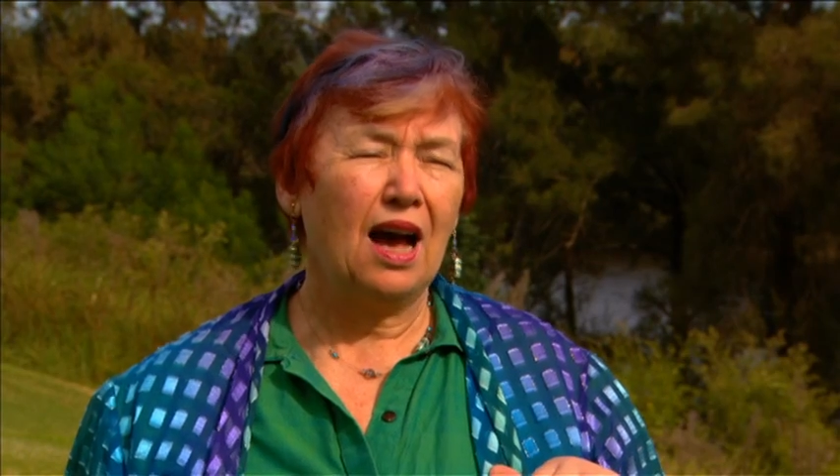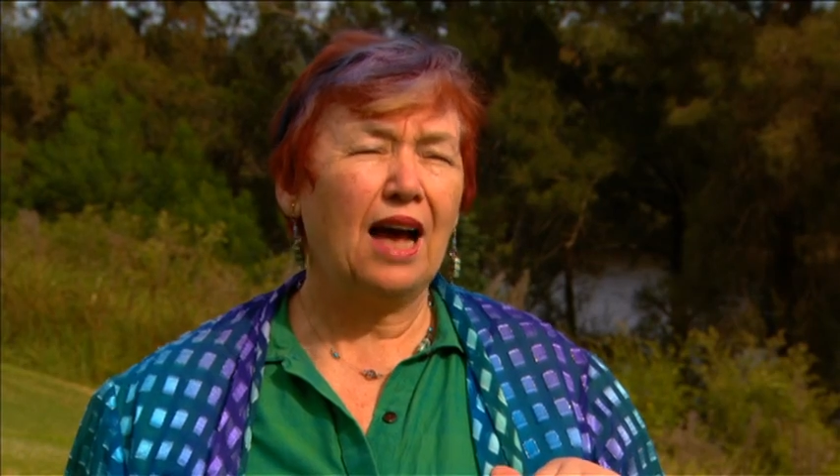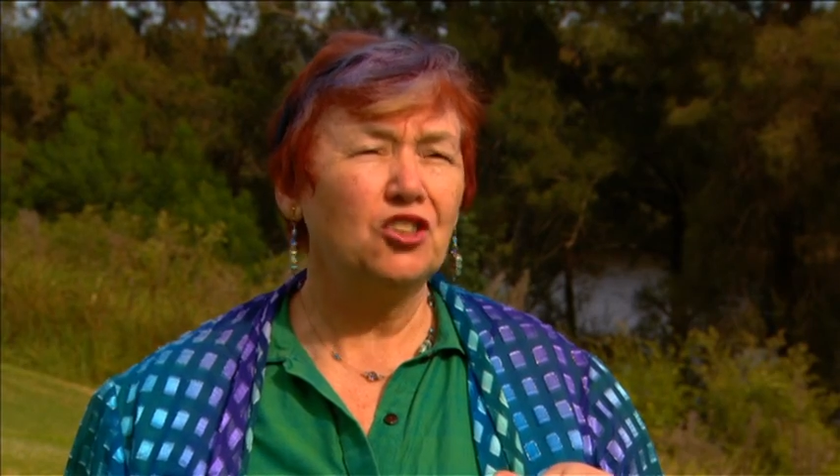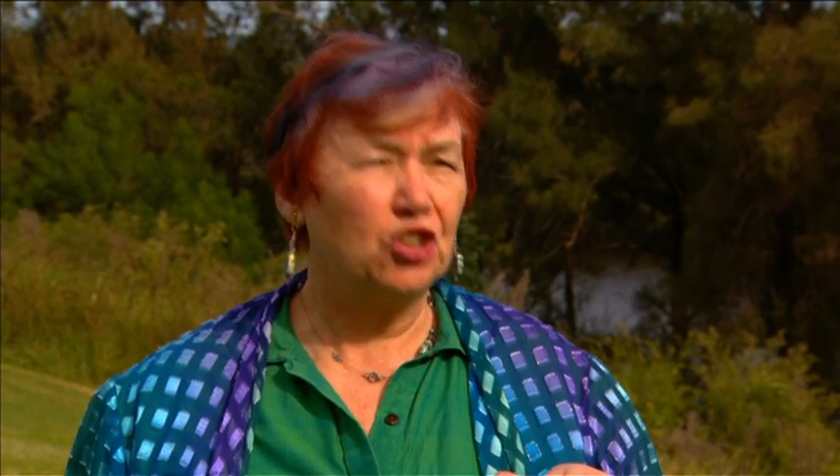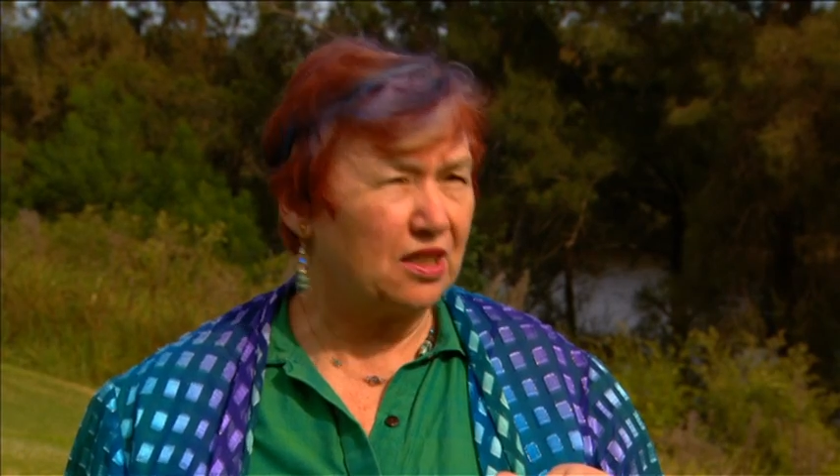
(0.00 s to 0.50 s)

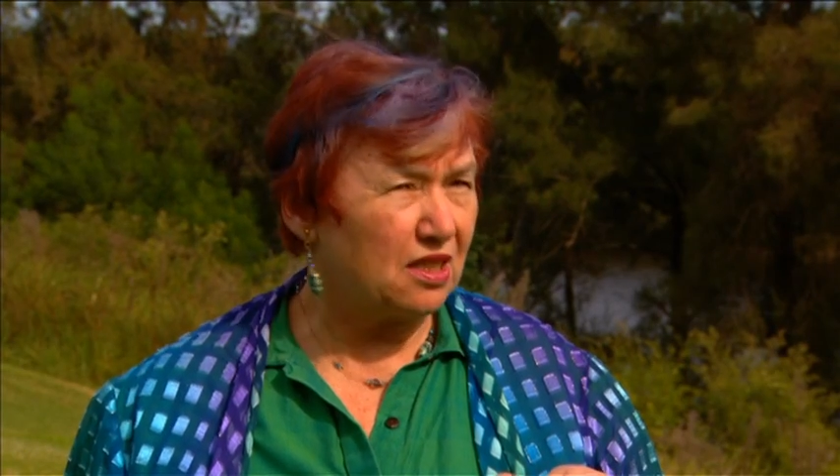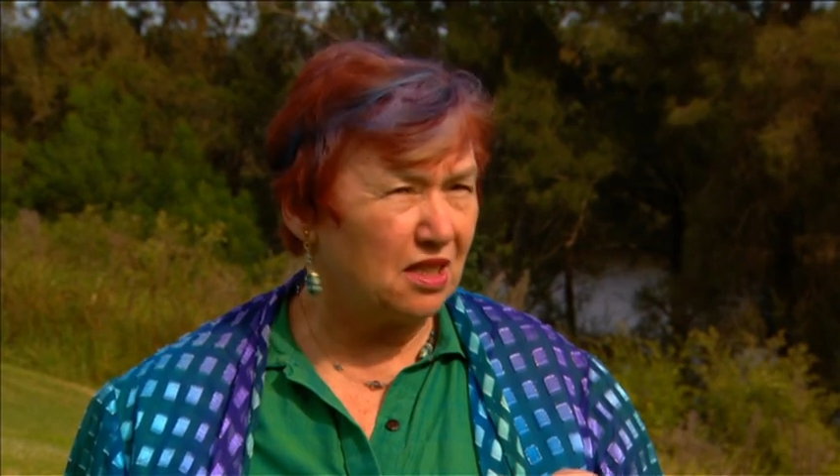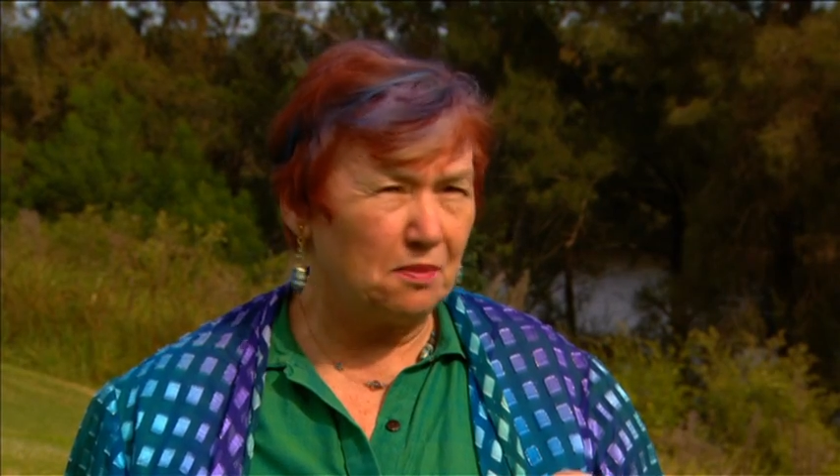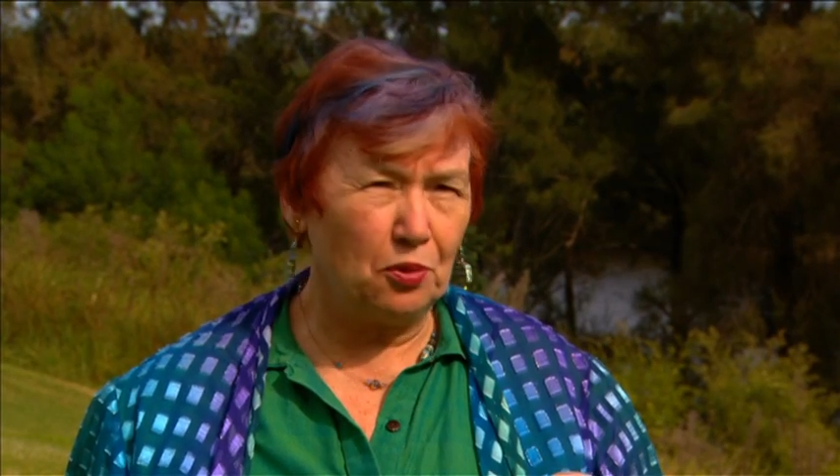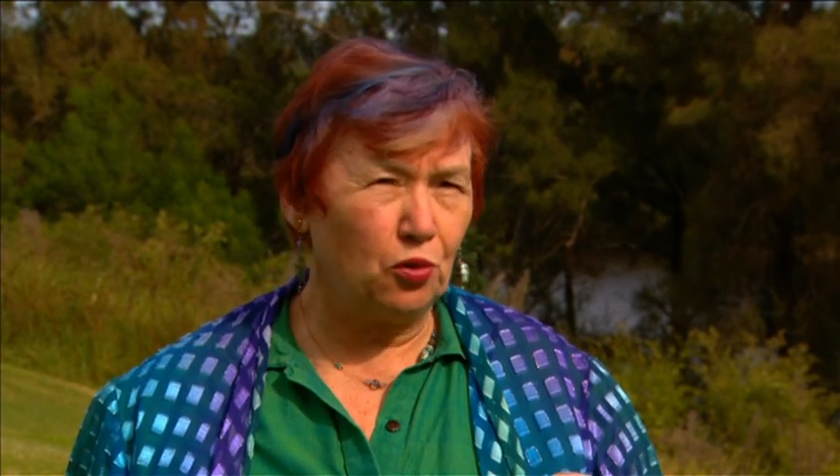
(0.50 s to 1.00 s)
are just as
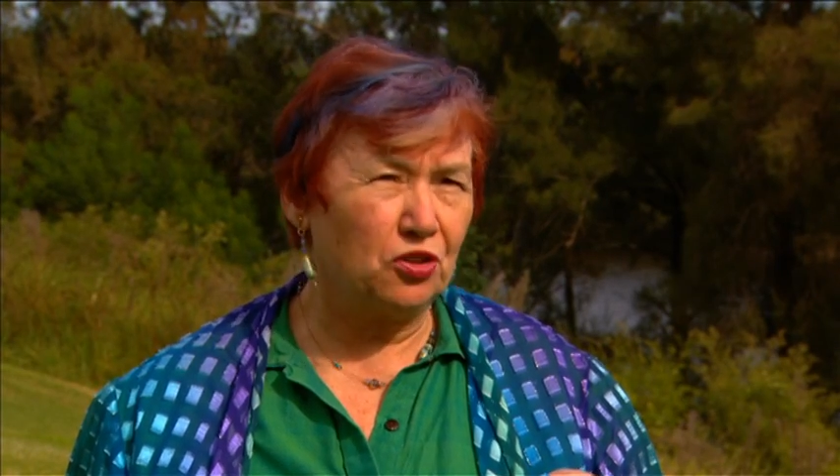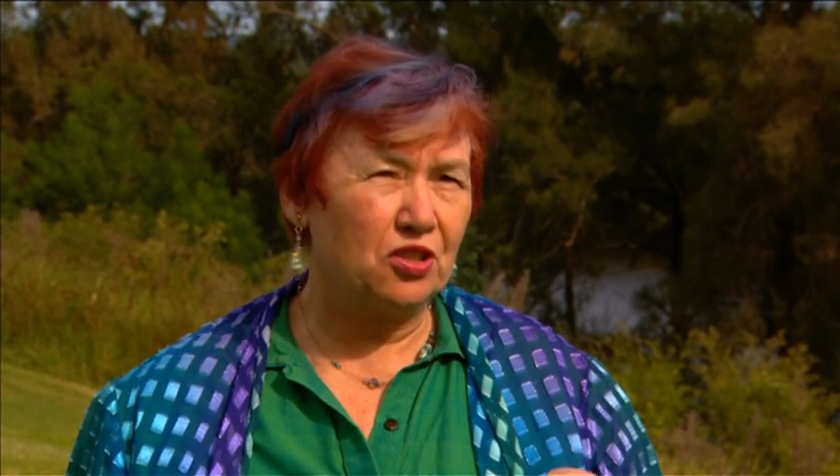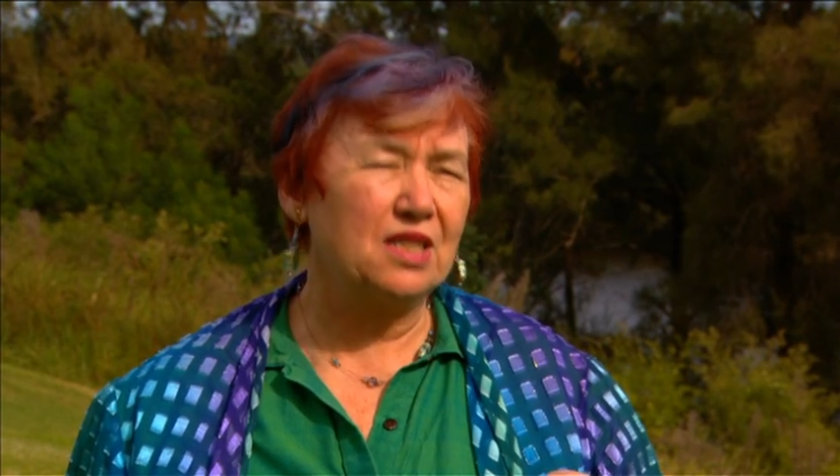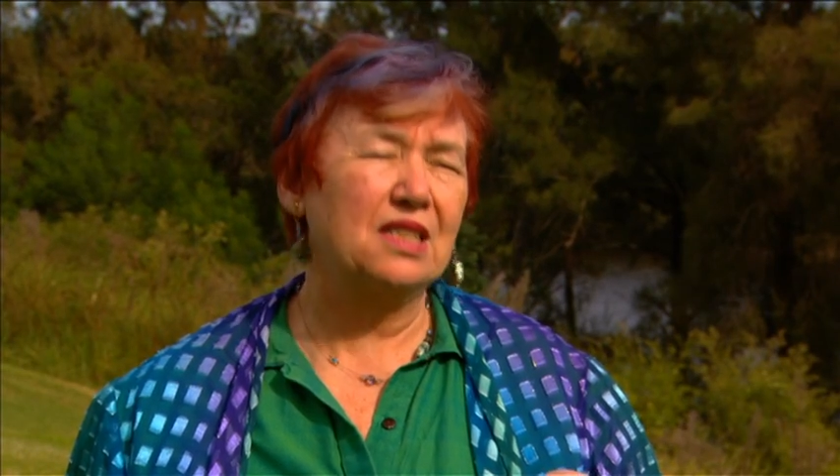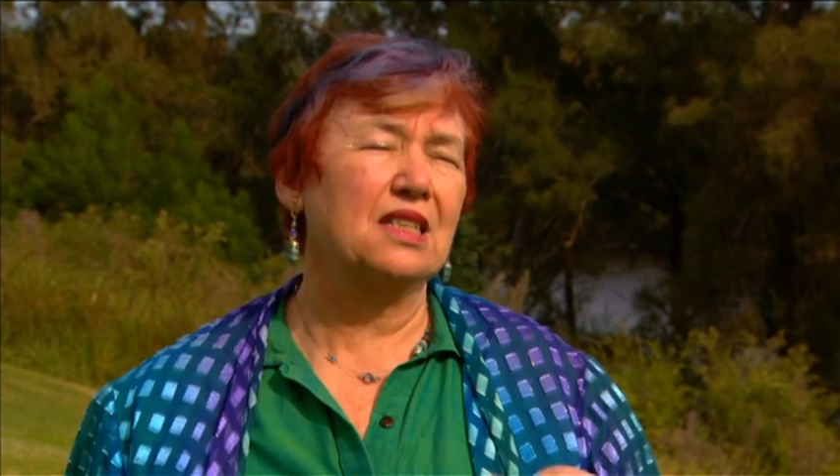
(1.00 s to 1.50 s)
important to
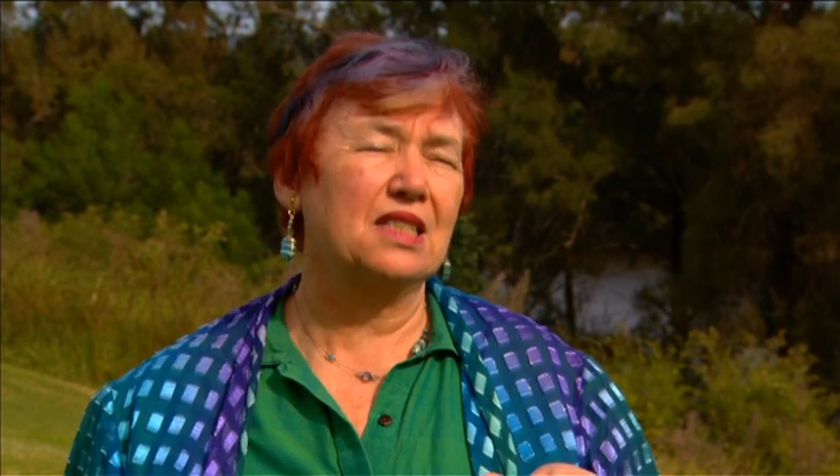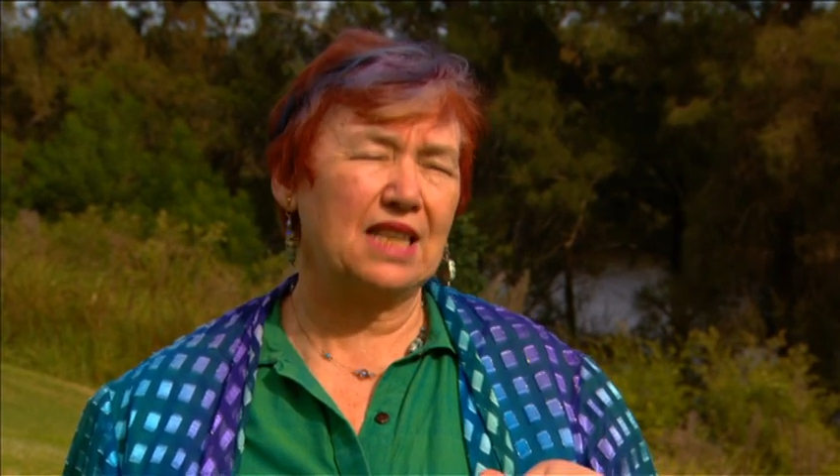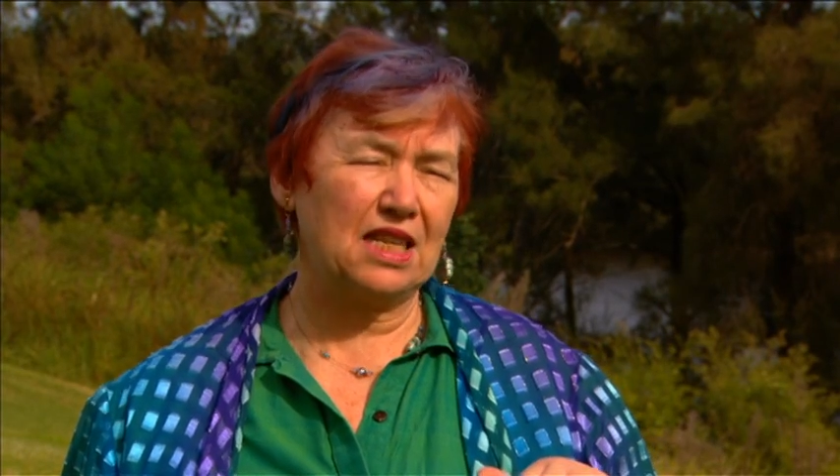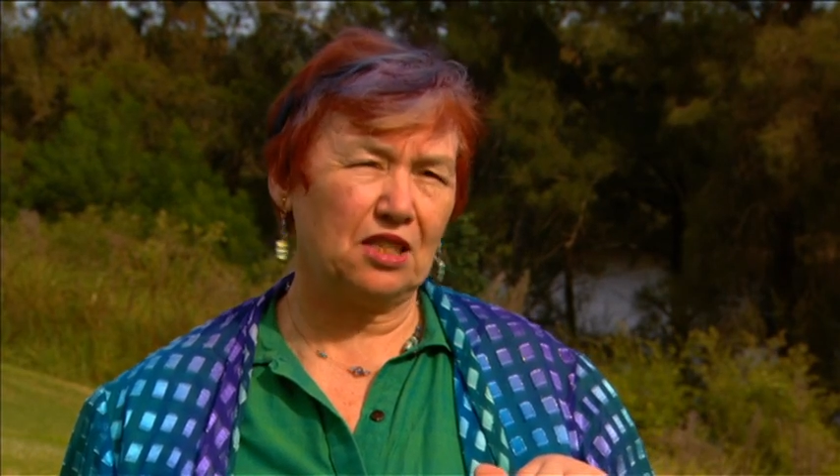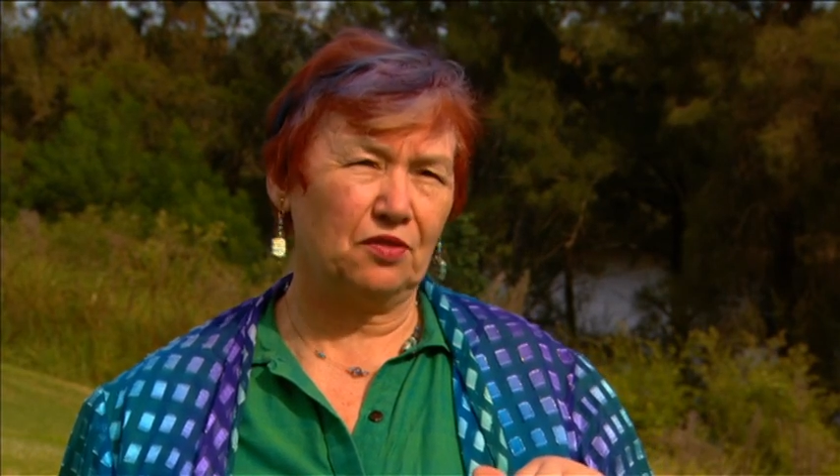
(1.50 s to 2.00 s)
the
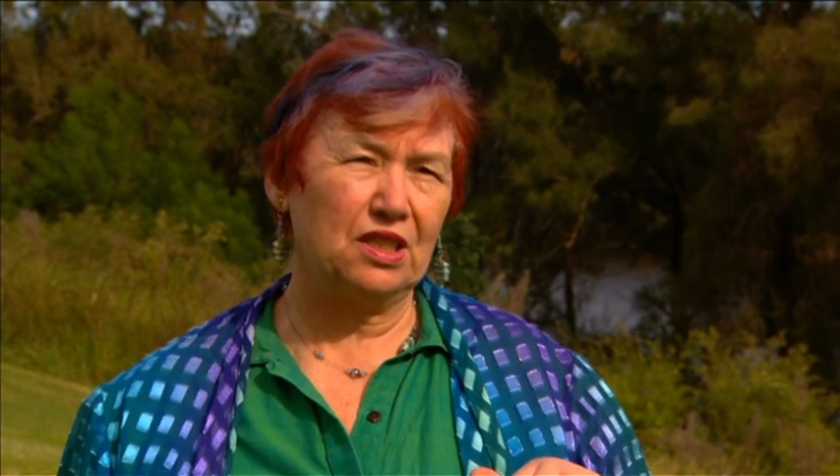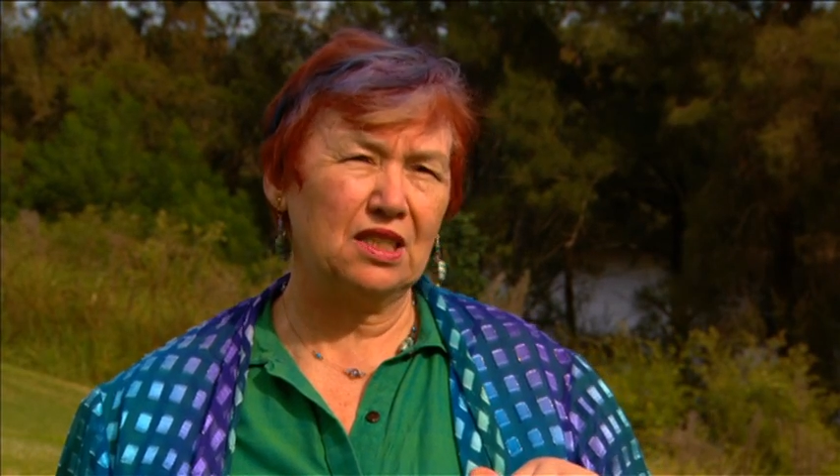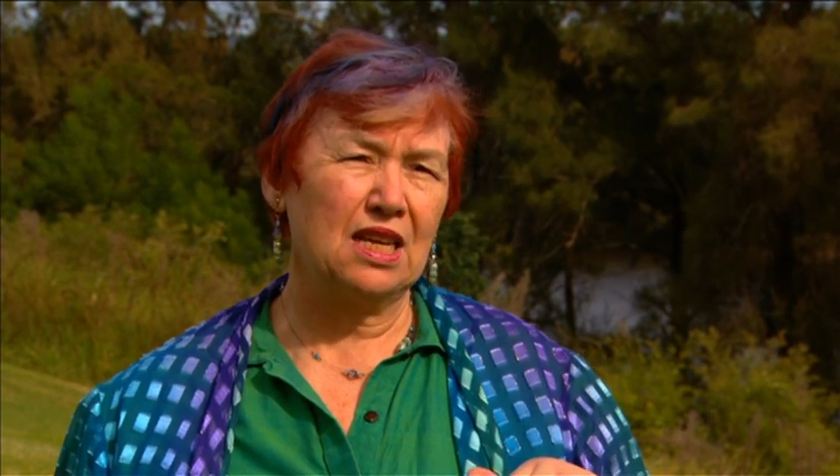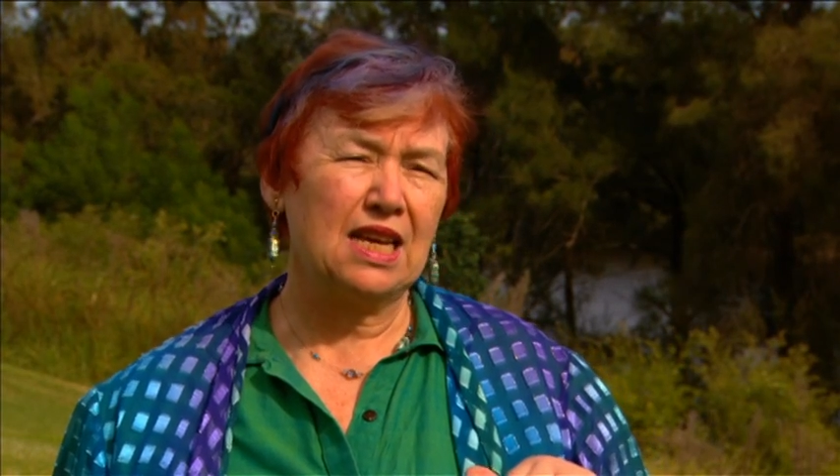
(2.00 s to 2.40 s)
success of it,